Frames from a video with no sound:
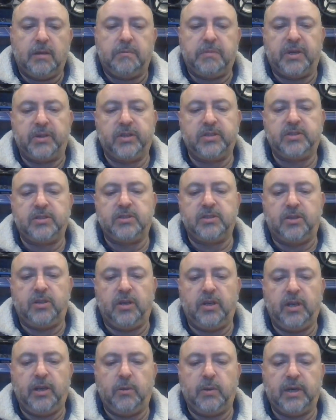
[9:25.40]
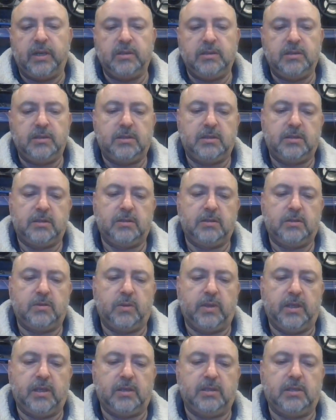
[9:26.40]
But this is an early one.
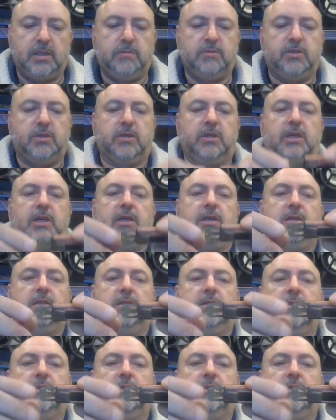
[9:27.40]
Twanger seems okay.